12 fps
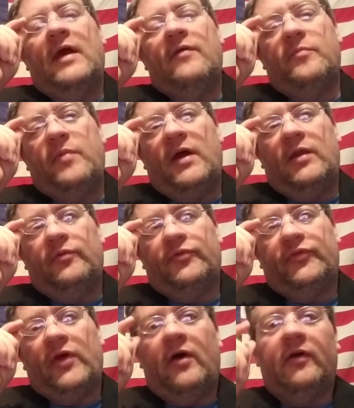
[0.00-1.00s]
Everybody
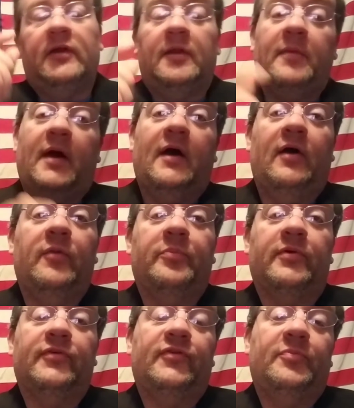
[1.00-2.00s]
was talking about
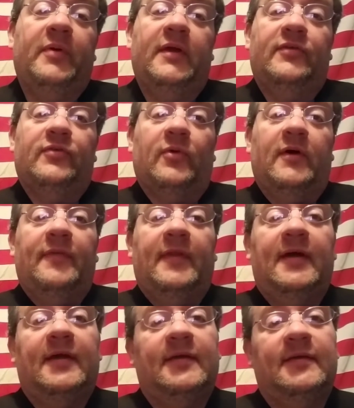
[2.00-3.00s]
Oprah's speech, wasn't
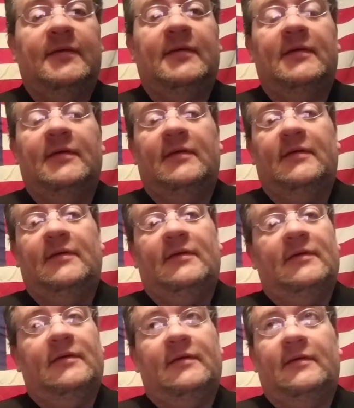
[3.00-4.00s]
they?
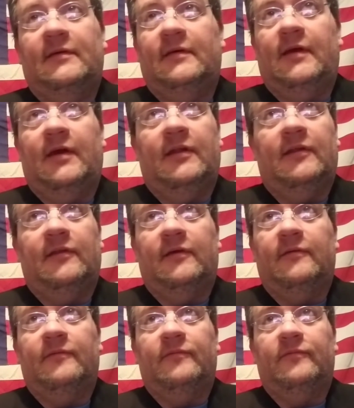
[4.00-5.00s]
And...
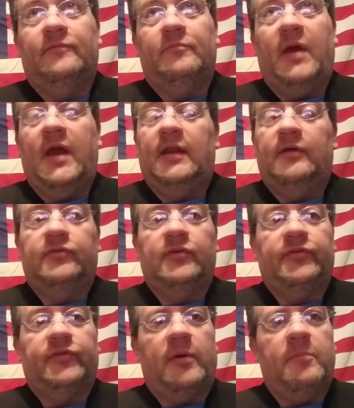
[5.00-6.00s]
Uh, man, it's
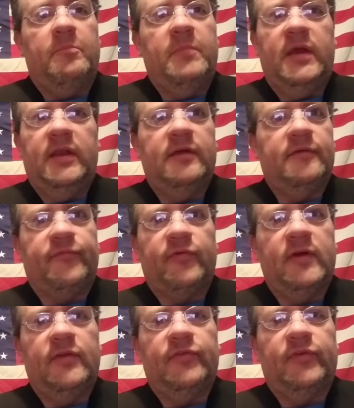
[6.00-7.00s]
just a media
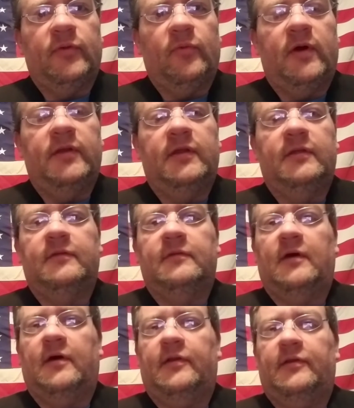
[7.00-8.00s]
frenzy, wasn't it?
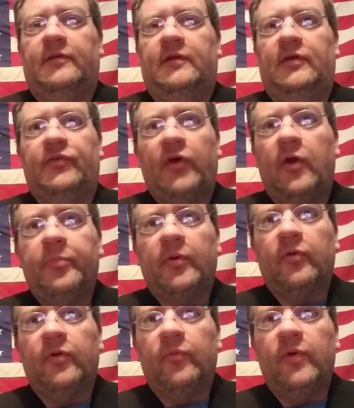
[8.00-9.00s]
On is Oprah
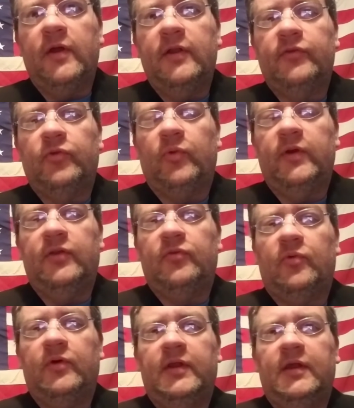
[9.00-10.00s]
going to run in
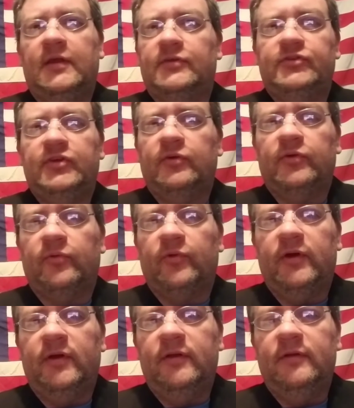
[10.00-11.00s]
2020? Is she going to
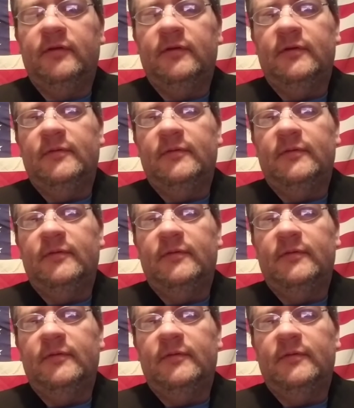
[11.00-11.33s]
run?